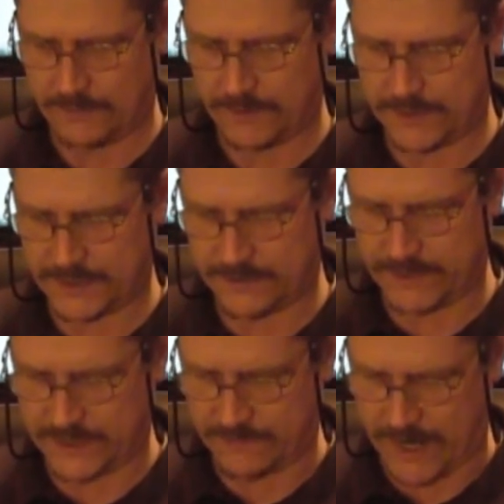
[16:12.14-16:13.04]
which is a
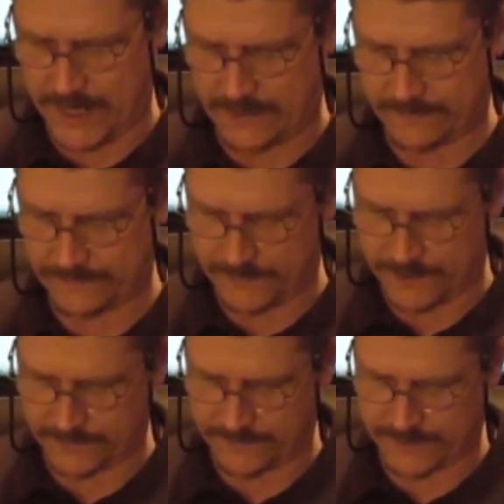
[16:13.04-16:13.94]
Ridgeway from
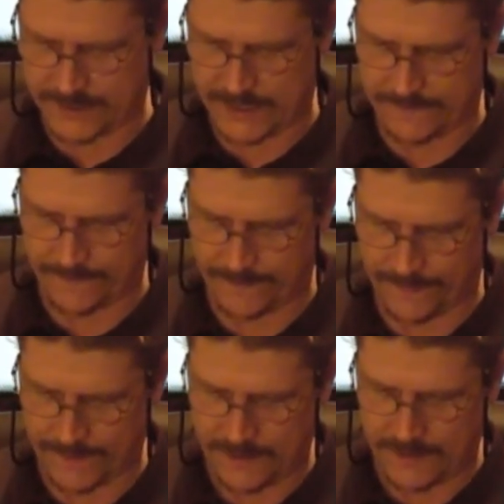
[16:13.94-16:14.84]
Oxfordshire.
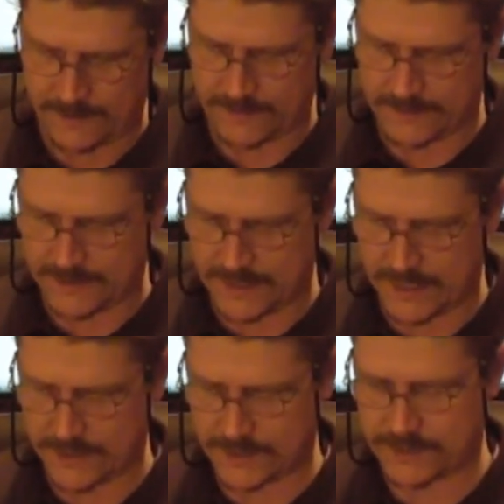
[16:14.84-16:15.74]
This is
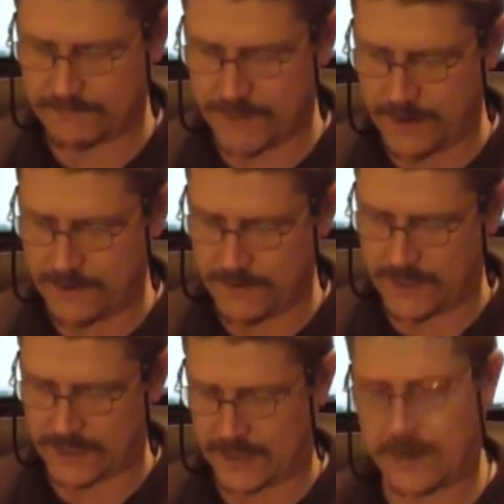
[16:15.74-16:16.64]
a
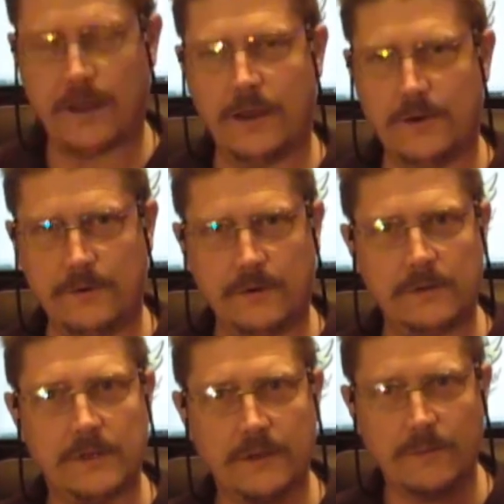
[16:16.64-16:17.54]
smoked oak
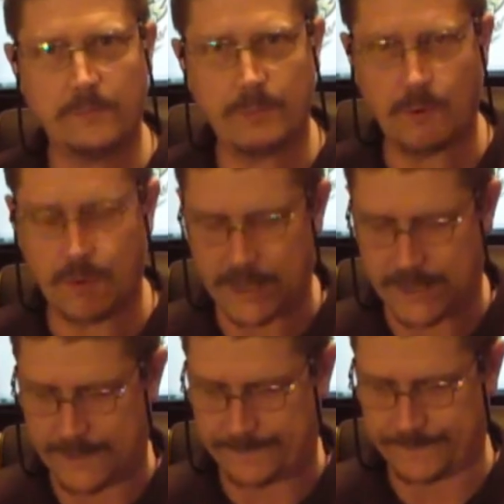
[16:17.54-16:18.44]
porter.